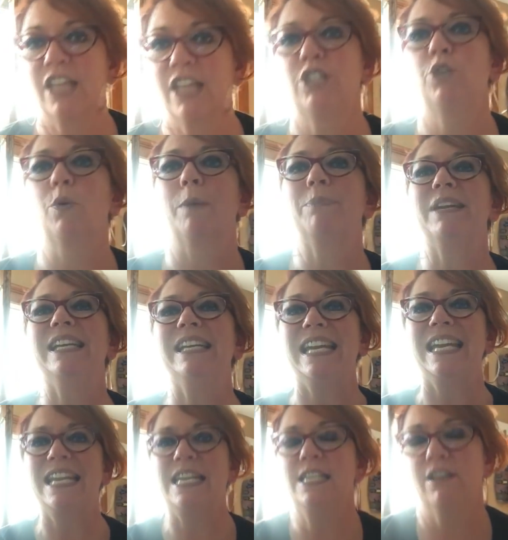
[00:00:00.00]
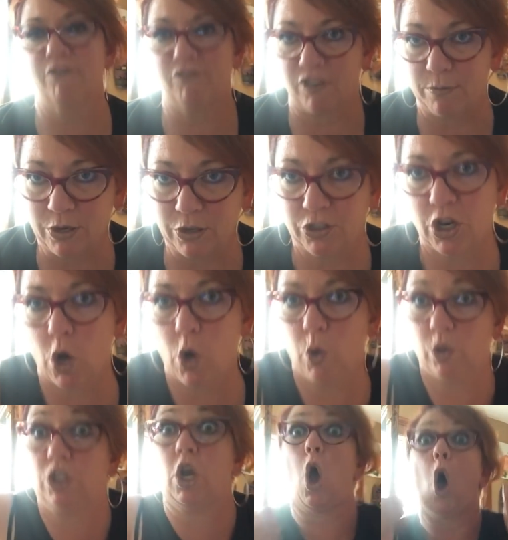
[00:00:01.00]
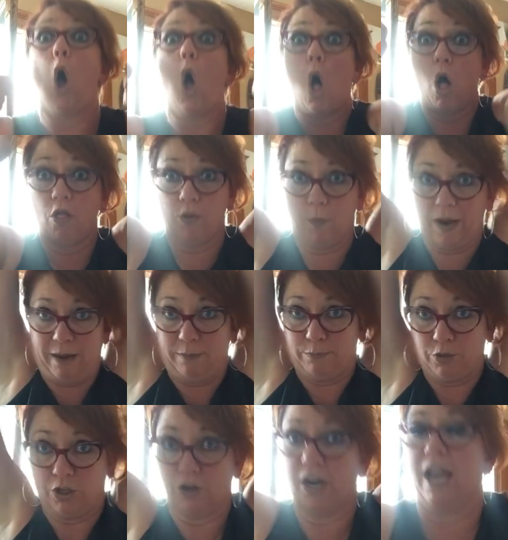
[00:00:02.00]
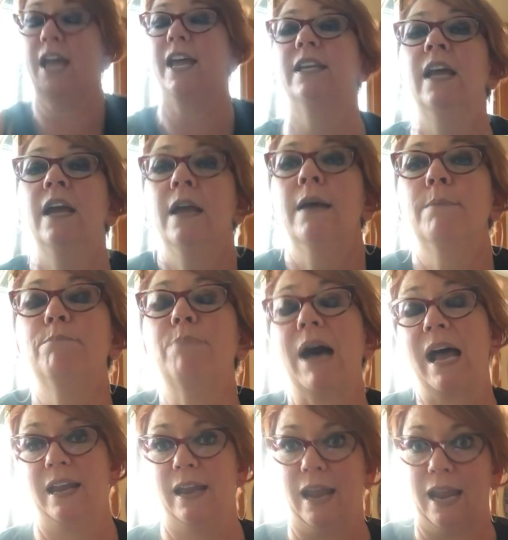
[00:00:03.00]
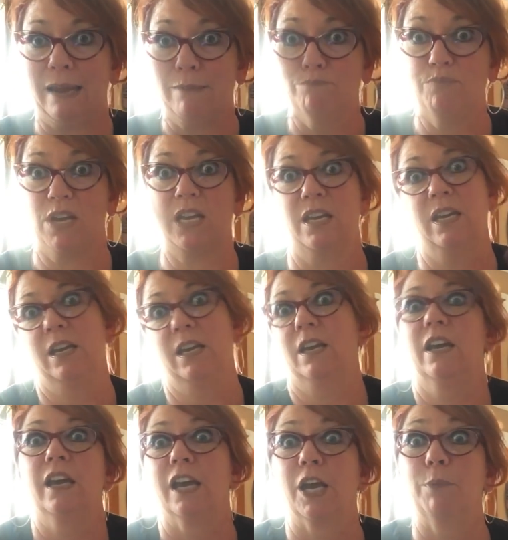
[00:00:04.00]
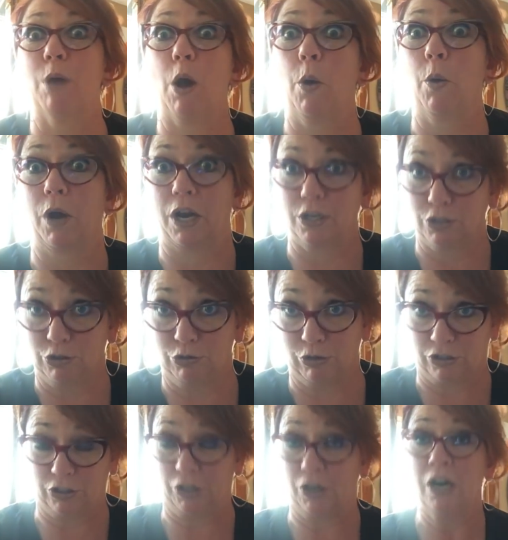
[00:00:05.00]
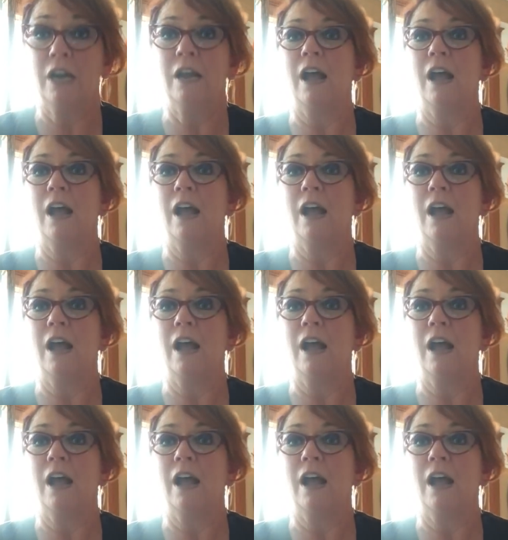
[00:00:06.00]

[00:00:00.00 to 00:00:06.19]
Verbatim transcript: that you are being eaten from your toes all the way up to your head by a big boa constrictor.